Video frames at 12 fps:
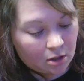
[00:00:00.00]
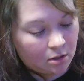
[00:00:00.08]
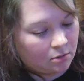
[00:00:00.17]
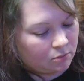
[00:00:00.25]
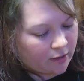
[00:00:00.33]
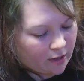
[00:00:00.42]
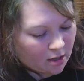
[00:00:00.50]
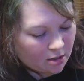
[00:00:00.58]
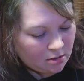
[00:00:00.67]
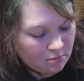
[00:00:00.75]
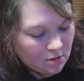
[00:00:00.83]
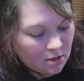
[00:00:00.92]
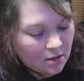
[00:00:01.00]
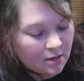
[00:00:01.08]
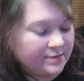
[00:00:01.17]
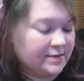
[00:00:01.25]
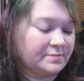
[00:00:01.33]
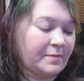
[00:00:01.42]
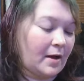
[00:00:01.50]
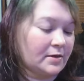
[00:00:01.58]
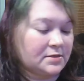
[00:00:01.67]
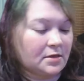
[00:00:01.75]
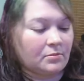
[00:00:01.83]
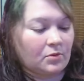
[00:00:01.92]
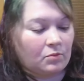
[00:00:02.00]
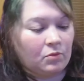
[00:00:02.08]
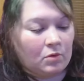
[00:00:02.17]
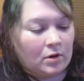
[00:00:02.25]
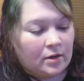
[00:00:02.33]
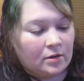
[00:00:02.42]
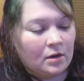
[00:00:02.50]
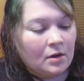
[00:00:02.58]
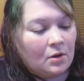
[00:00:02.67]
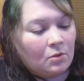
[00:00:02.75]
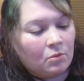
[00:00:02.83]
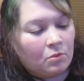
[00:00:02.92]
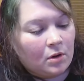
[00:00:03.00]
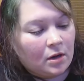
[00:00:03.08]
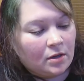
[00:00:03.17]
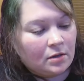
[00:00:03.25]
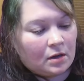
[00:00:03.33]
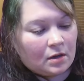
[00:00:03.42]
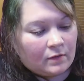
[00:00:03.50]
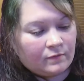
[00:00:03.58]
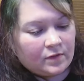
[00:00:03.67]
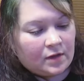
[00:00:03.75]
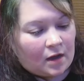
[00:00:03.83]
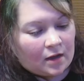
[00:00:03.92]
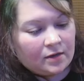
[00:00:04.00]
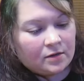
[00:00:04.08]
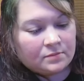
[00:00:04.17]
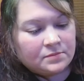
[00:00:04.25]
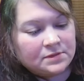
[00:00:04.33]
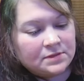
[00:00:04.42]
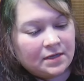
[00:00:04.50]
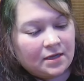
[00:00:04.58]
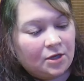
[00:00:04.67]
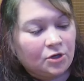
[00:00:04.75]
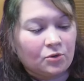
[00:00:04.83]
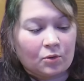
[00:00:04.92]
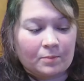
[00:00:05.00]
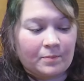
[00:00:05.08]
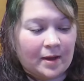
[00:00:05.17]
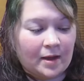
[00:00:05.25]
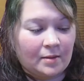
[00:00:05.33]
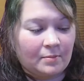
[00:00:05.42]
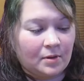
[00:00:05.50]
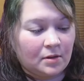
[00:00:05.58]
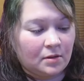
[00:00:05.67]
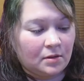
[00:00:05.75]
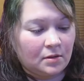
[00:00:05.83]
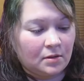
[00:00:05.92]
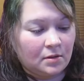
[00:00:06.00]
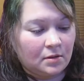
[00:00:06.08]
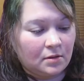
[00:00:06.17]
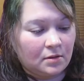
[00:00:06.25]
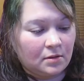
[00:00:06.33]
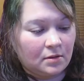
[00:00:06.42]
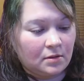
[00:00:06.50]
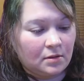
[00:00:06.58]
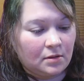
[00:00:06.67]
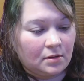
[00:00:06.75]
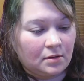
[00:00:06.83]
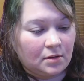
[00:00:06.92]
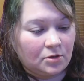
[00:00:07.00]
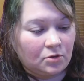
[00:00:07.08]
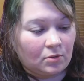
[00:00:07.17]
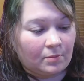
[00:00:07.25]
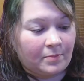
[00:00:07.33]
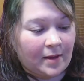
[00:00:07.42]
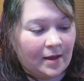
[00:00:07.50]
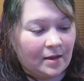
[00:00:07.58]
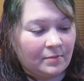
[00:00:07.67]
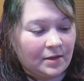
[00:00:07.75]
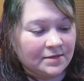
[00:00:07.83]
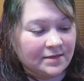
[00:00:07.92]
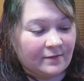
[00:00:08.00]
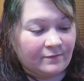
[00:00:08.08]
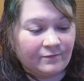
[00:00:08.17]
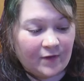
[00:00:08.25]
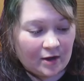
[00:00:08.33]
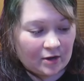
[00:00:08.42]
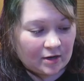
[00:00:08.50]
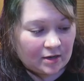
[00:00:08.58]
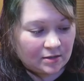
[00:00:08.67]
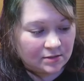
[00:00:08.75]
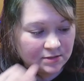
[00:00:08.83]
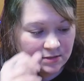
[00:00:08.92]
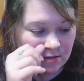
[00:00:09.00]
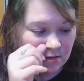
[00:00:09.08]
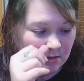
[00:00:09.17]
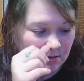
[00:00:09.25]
Okay, it says box number 1 of the items in your BAM is a variant.